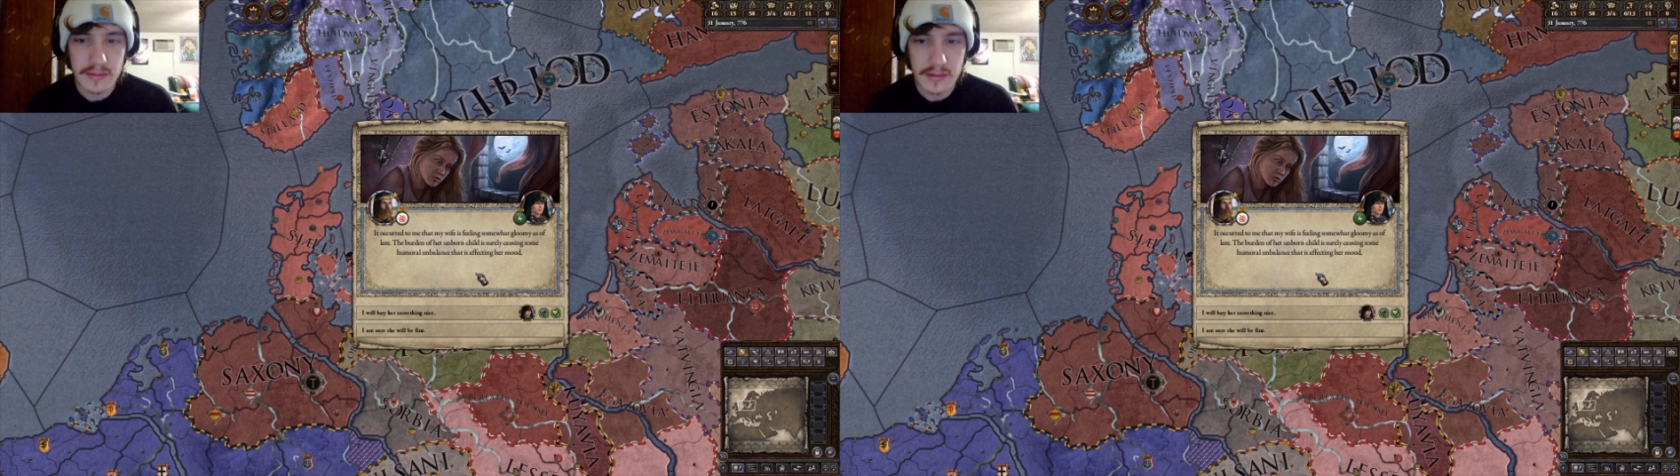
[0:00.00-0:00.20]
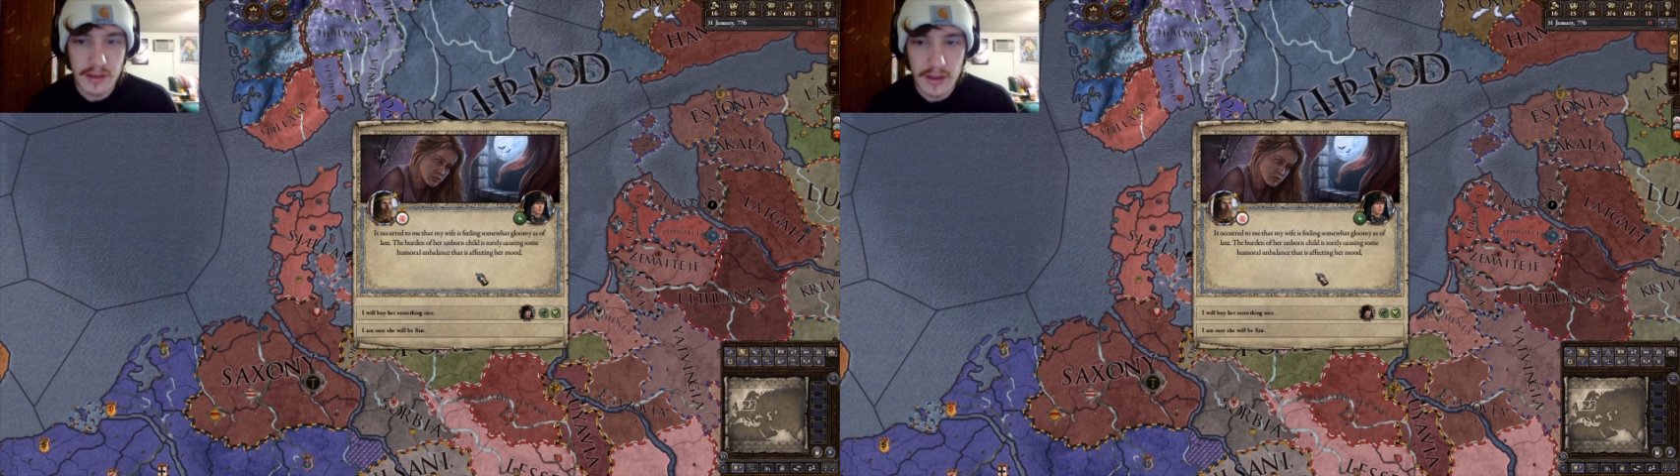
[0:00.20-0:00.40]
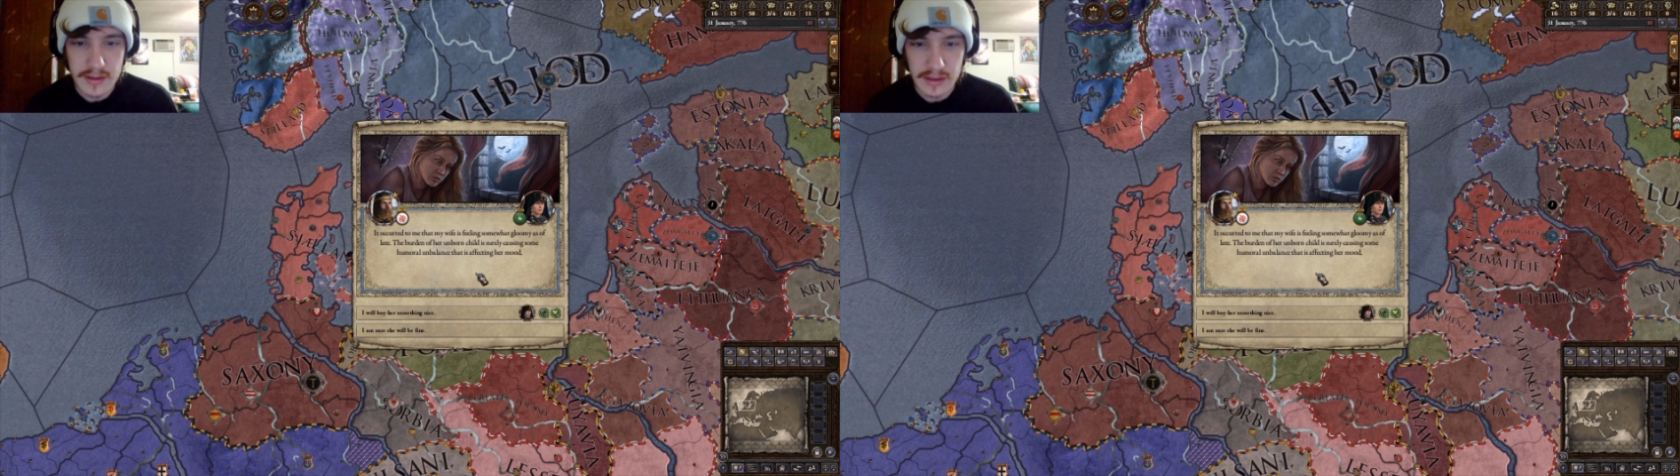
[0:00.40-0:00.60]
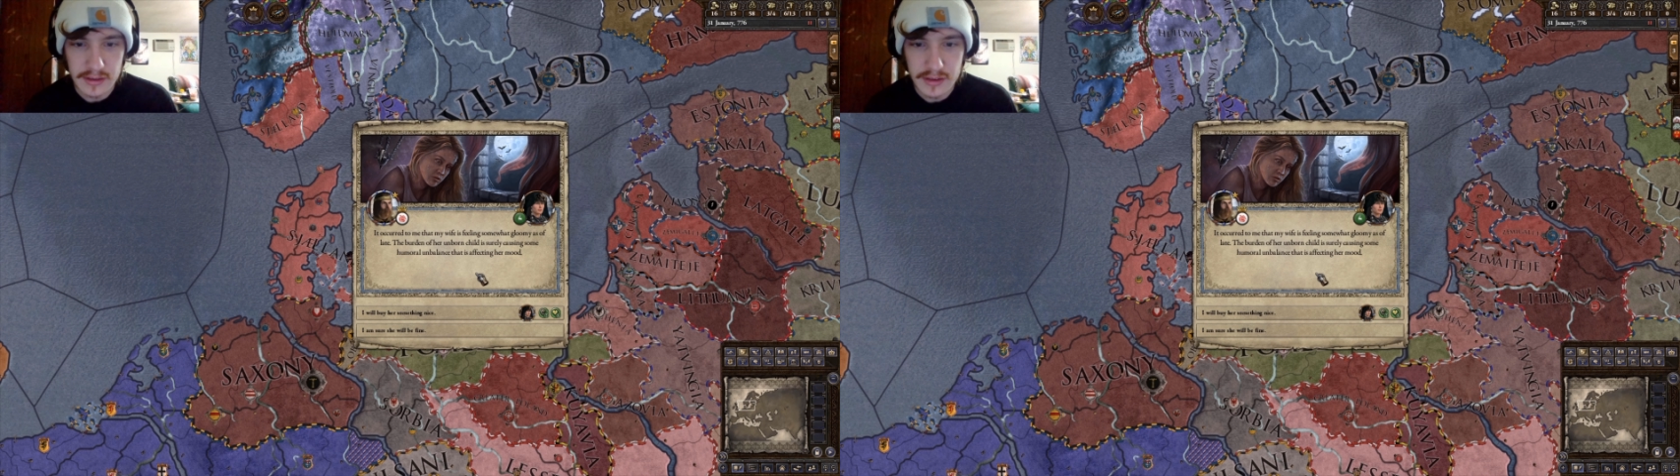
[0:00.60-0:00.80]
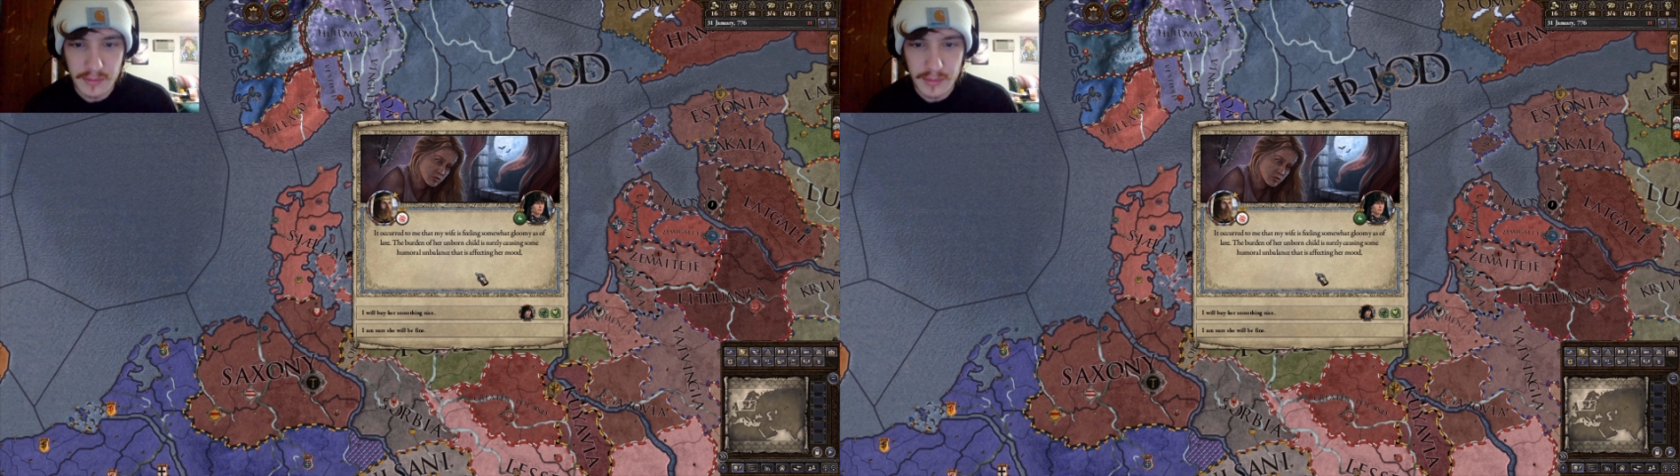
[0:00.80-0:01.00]
causing
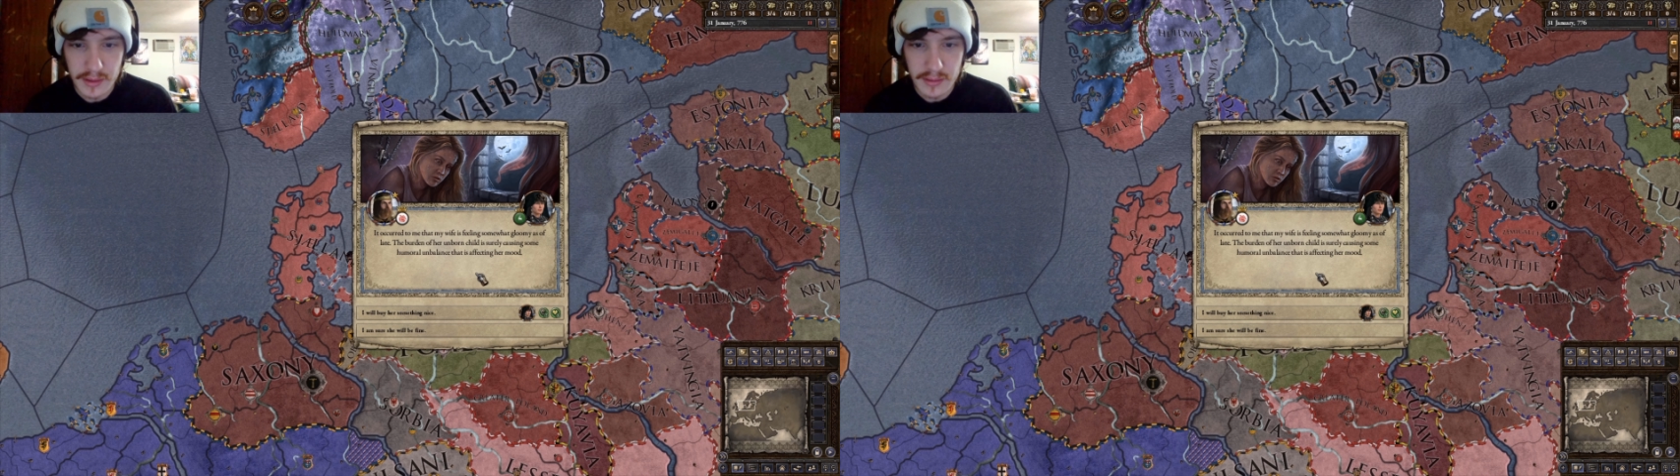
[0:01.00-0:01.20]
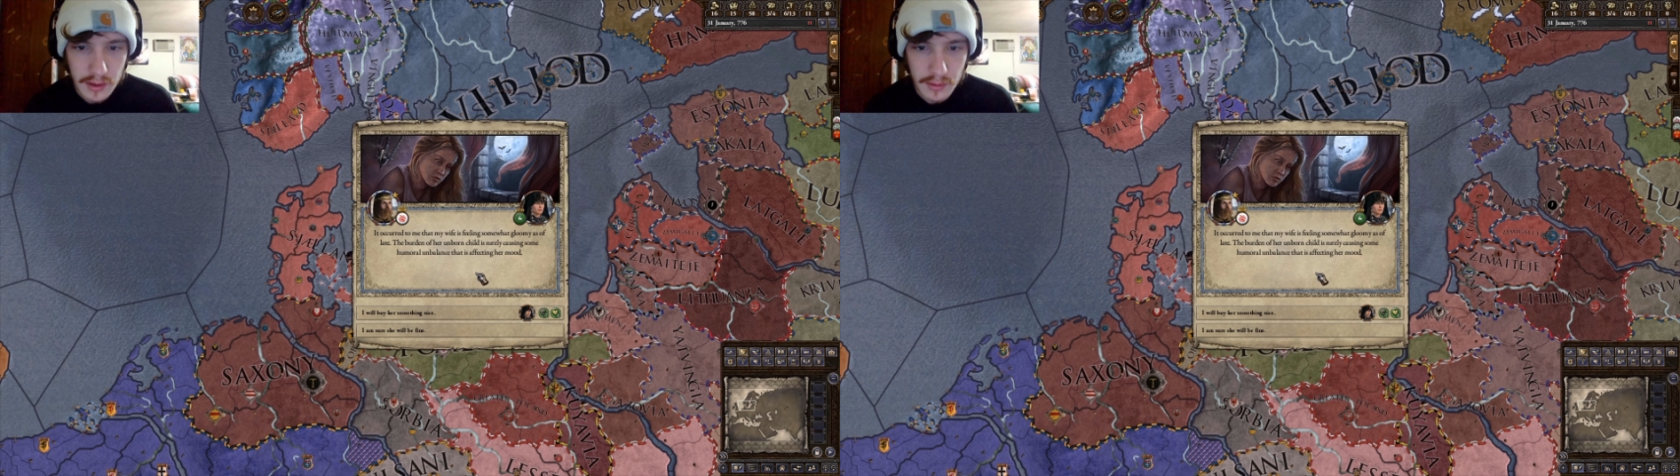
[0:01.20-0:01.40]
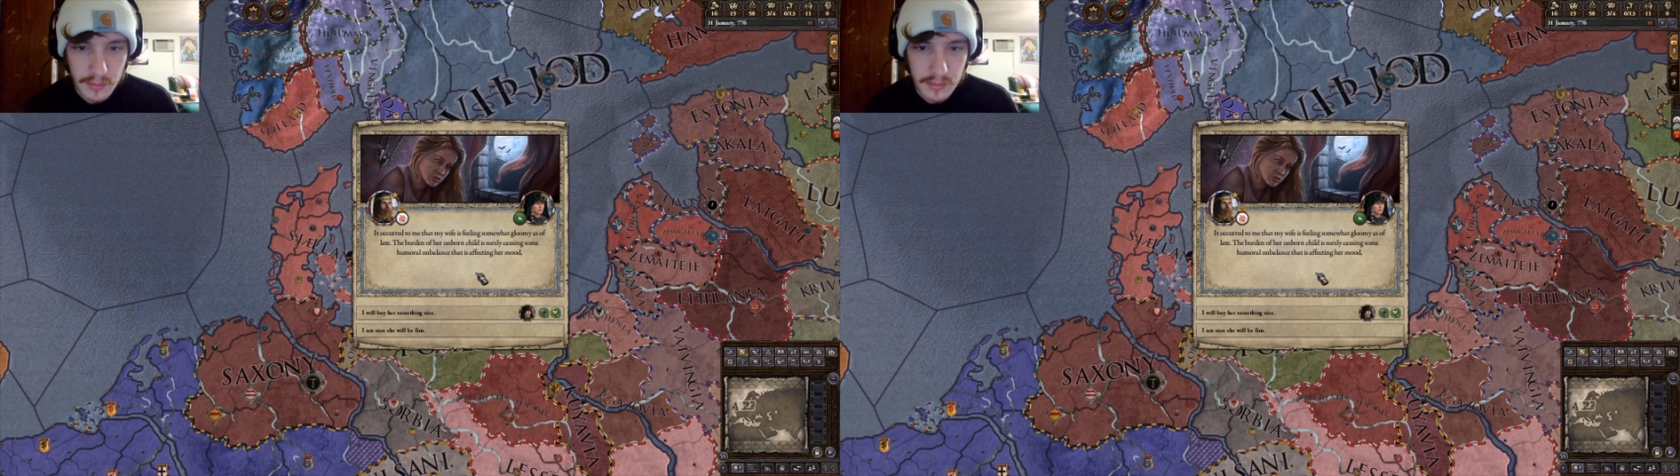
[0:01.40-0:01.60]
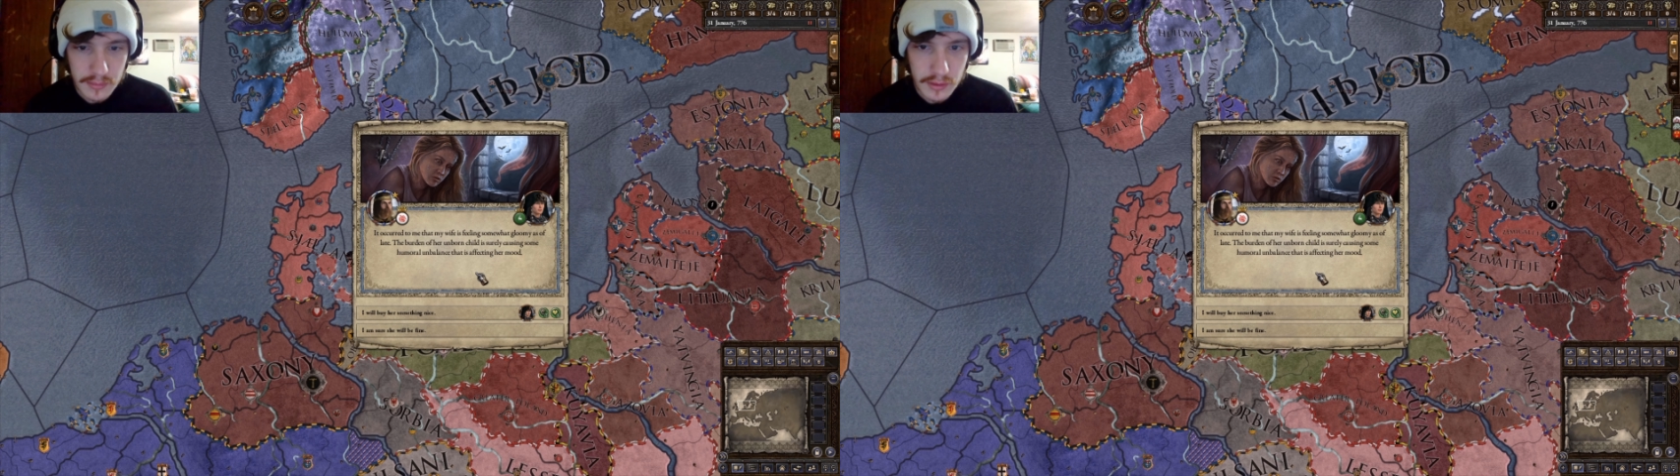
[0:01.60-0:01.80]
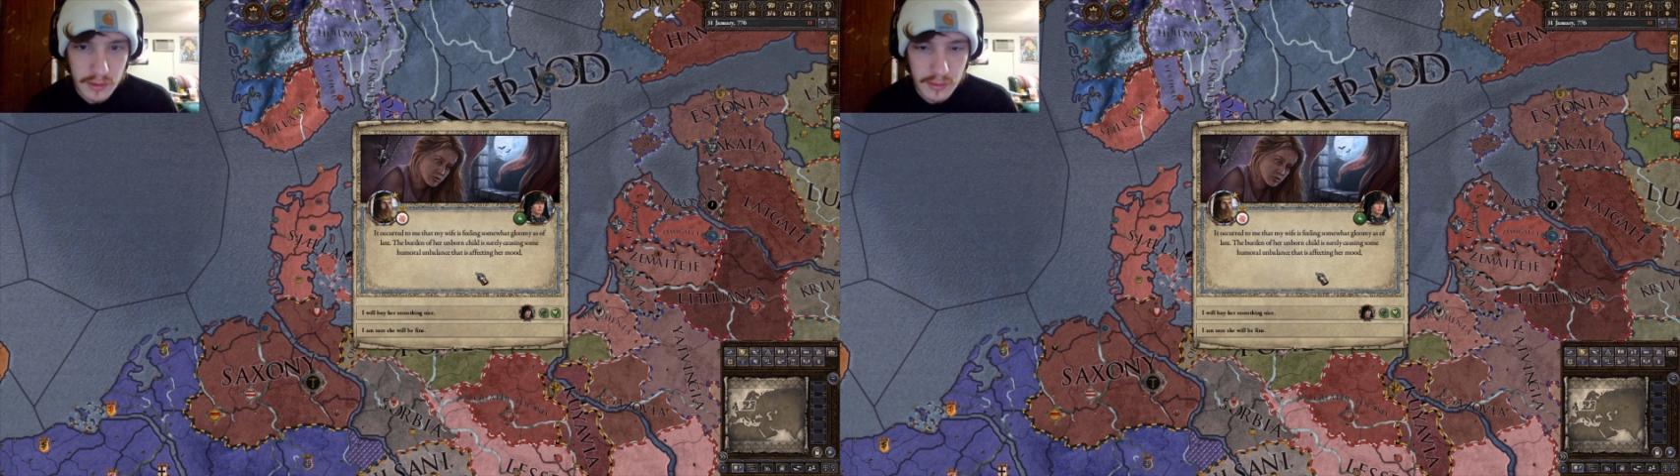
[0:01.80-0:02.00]
some
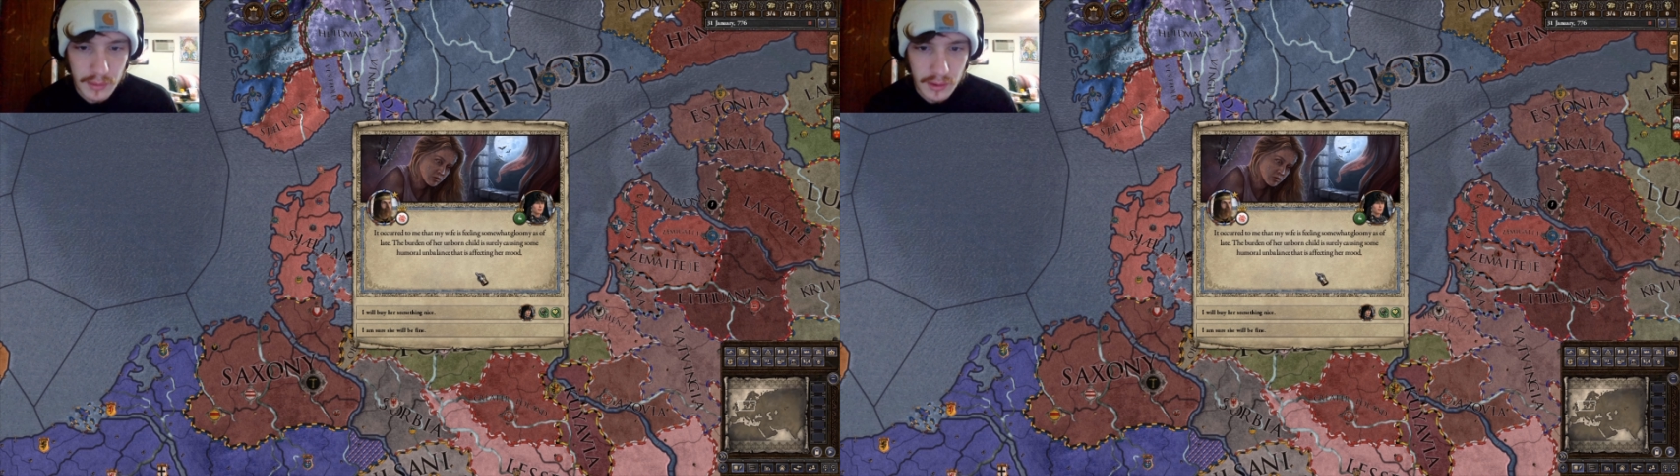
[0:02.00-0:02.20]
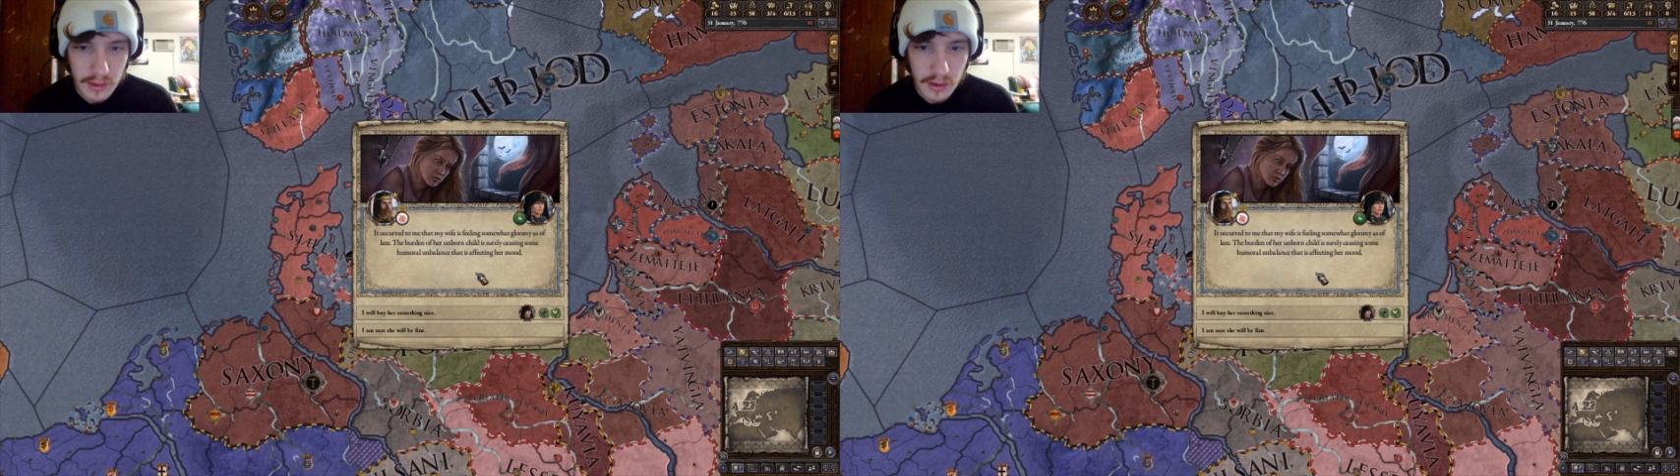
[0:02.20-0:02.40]
humoral